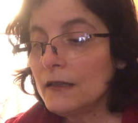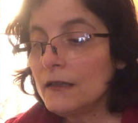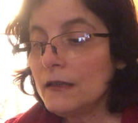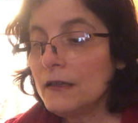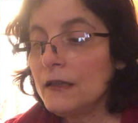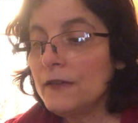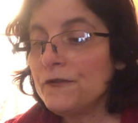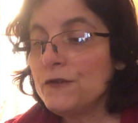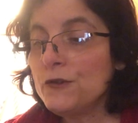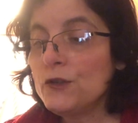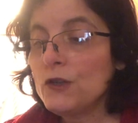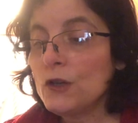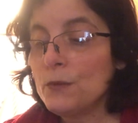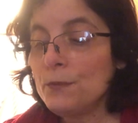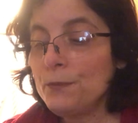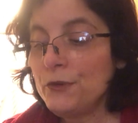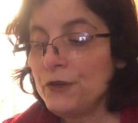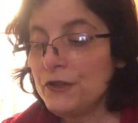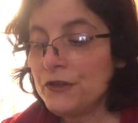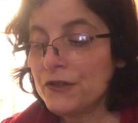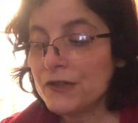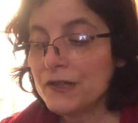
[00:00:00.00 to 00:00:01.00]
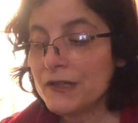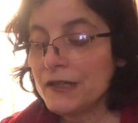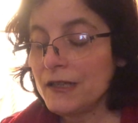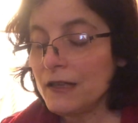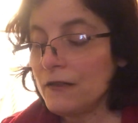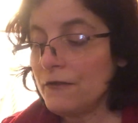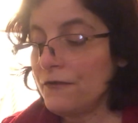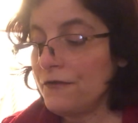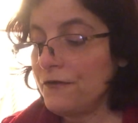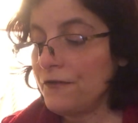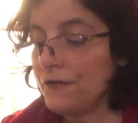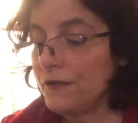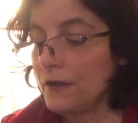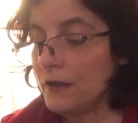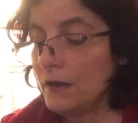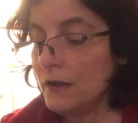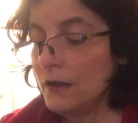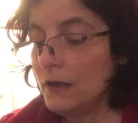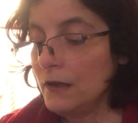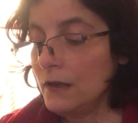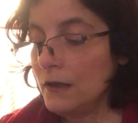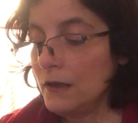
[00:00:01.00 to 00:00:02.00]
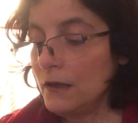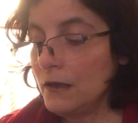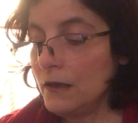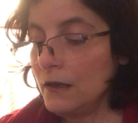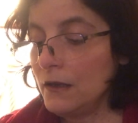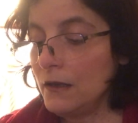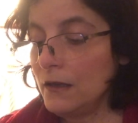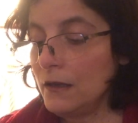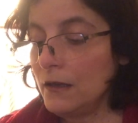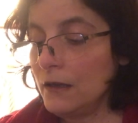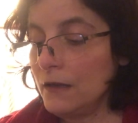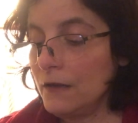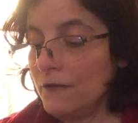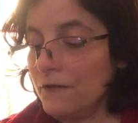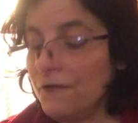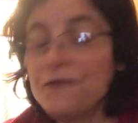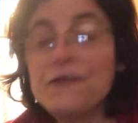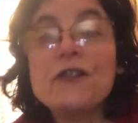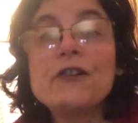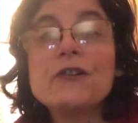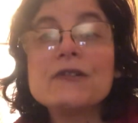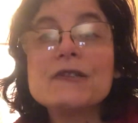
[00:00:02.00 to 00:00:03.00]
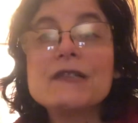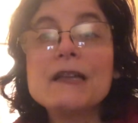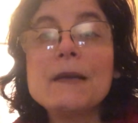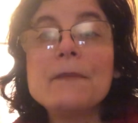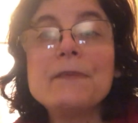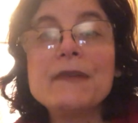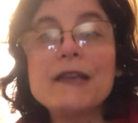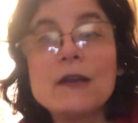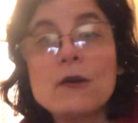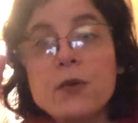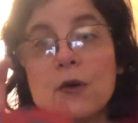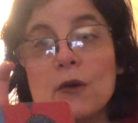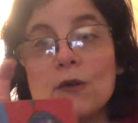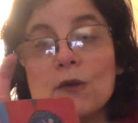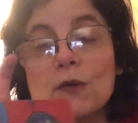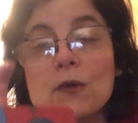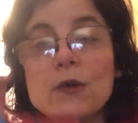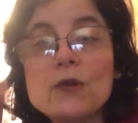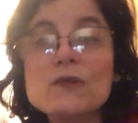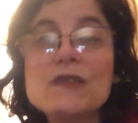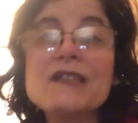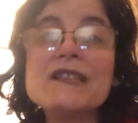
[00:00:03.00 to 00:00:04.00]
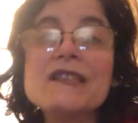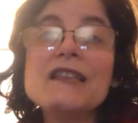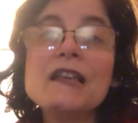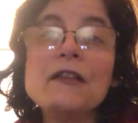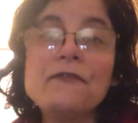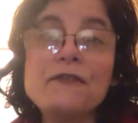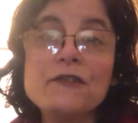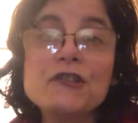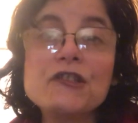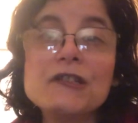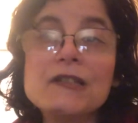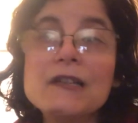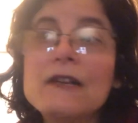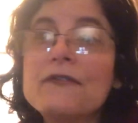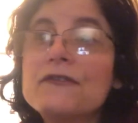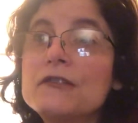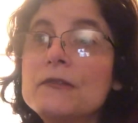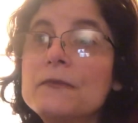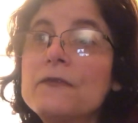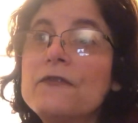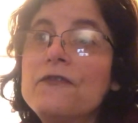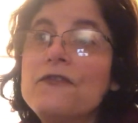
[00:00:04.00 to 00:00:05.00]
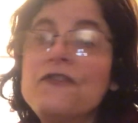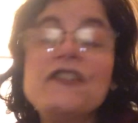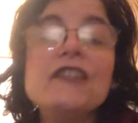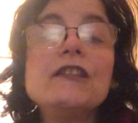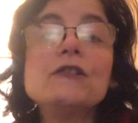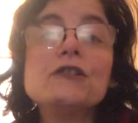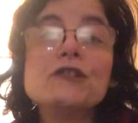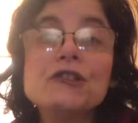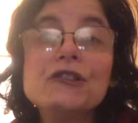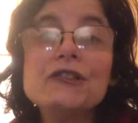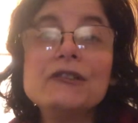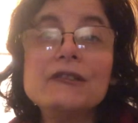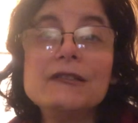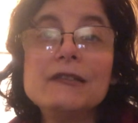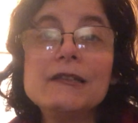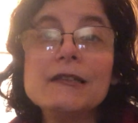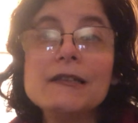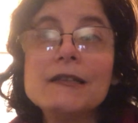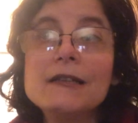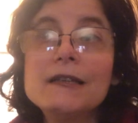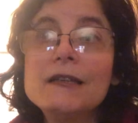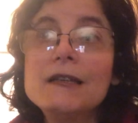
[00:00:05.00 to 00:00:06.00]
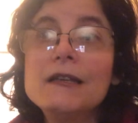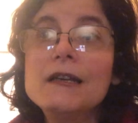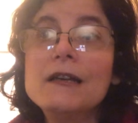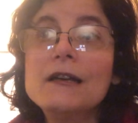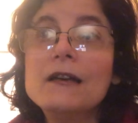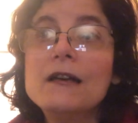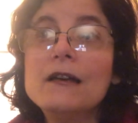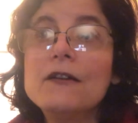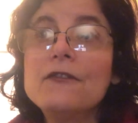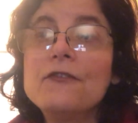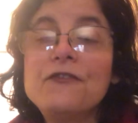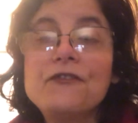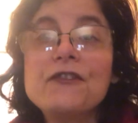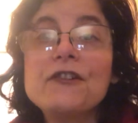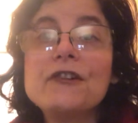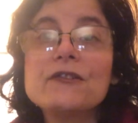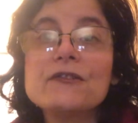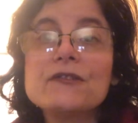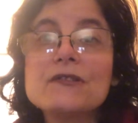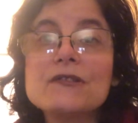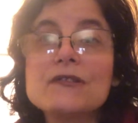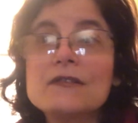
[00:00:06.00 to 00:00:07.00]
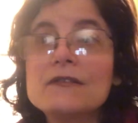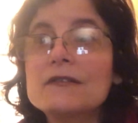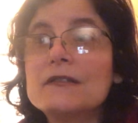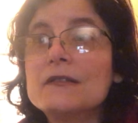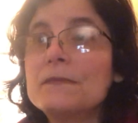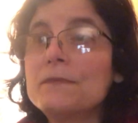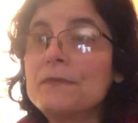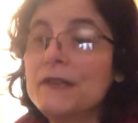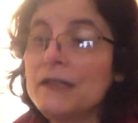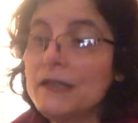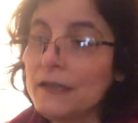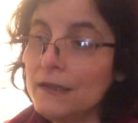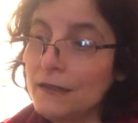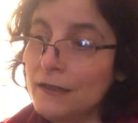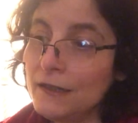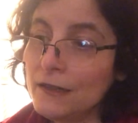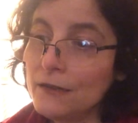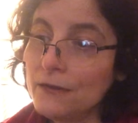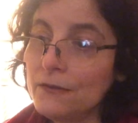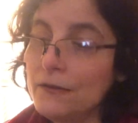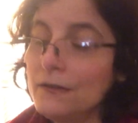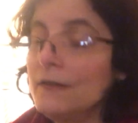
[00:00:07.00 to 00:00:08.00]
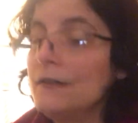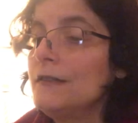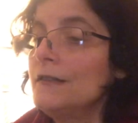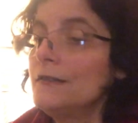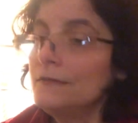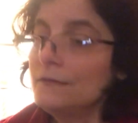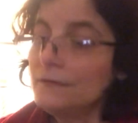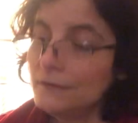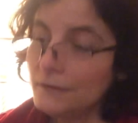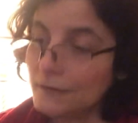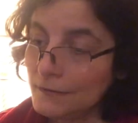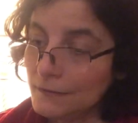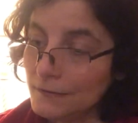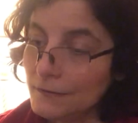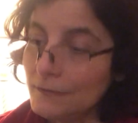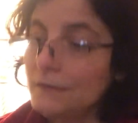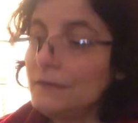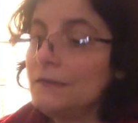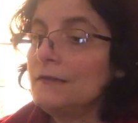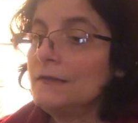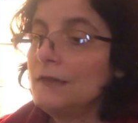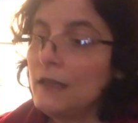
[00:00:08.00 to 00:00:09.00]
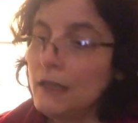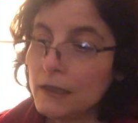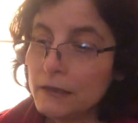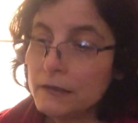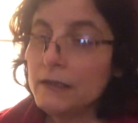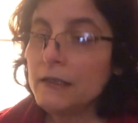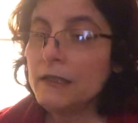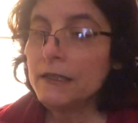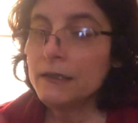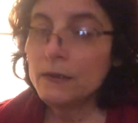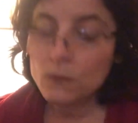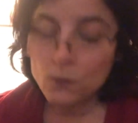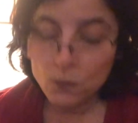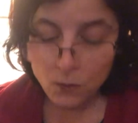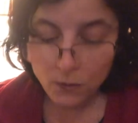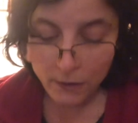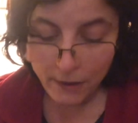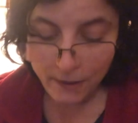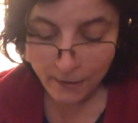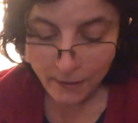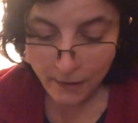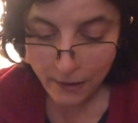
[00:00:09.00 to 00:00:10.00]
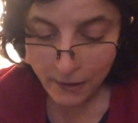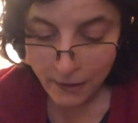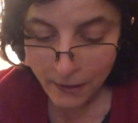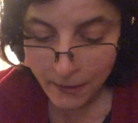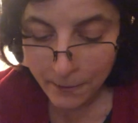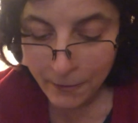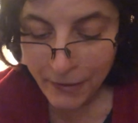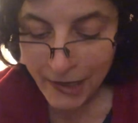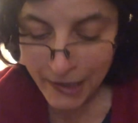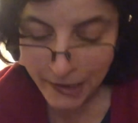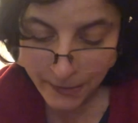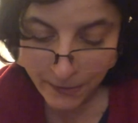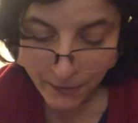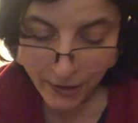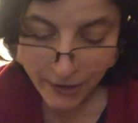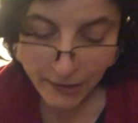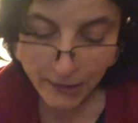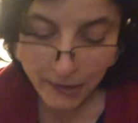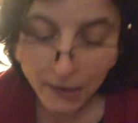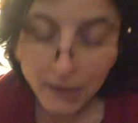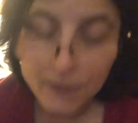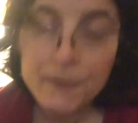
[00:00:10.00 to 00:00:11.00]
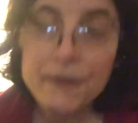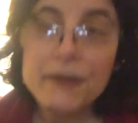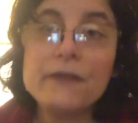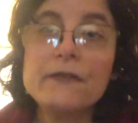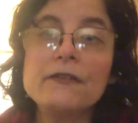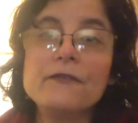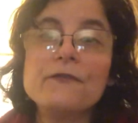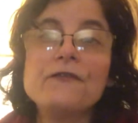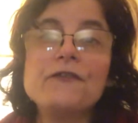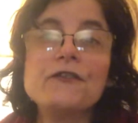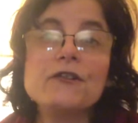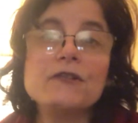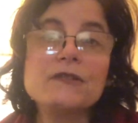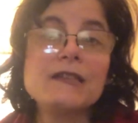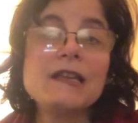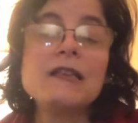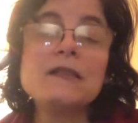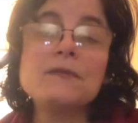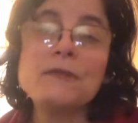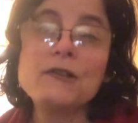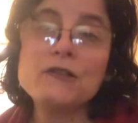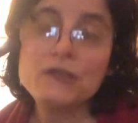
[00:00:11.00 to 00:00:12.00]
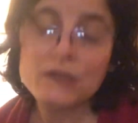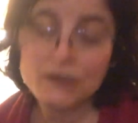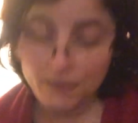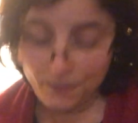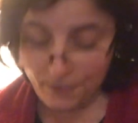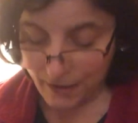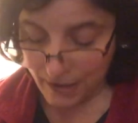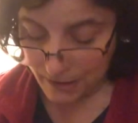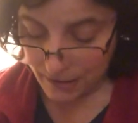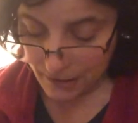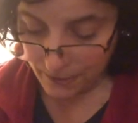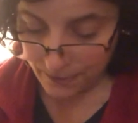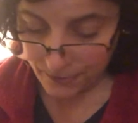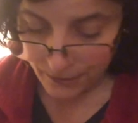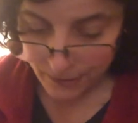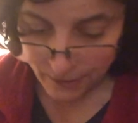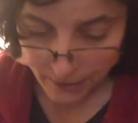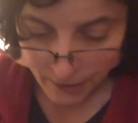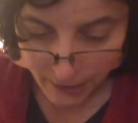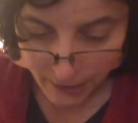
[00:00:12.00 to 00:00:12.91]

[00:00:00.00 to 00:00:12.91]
if you don't put yourself first and be, quote unquote, selfish enough to feel good first, and to be, you know, healthy and body, mind, and spirit first, as much as possible.